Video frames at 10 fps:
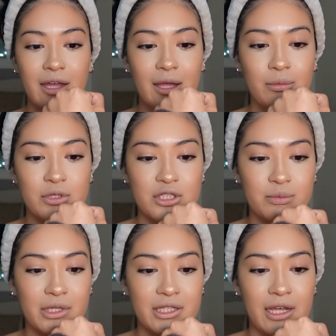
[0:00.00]
I will just
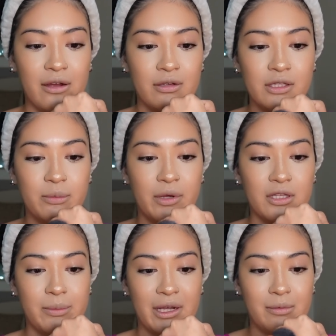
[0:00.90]
blend it out a little bit on
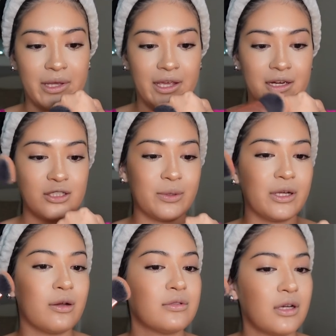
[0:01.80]
the back of my hand so
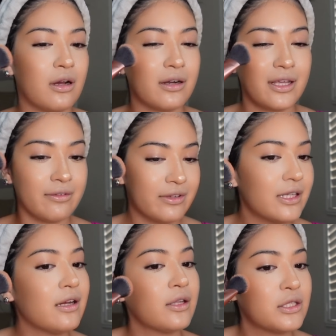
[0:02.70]
it goes on
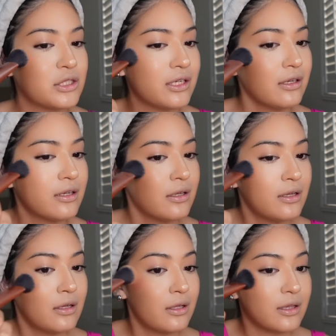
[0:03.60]
evenly on the cheek.
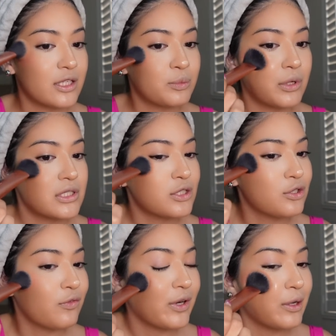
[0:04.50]
This brush is
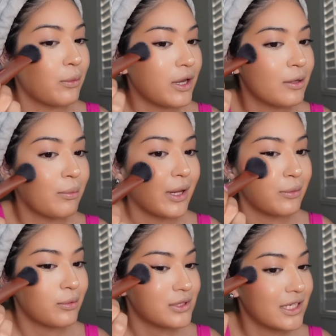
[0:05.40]
241 by
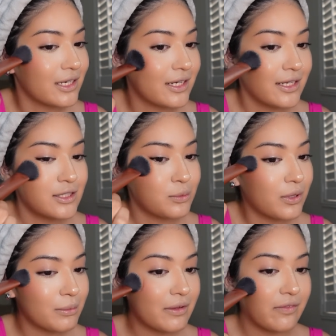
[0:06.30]
Real Techniques, one
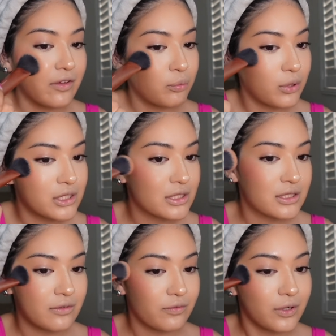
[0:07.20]
of my favorite brushes
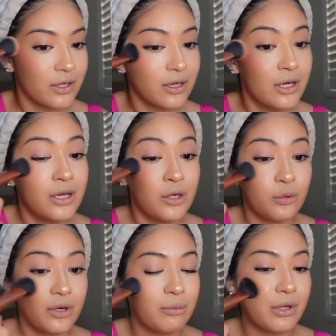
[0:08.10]
for
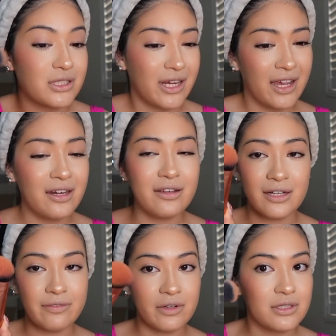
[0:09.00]
cream blush, and you can
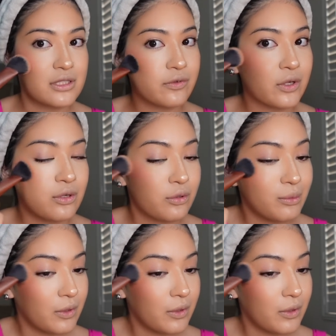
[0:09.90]
even use this for cream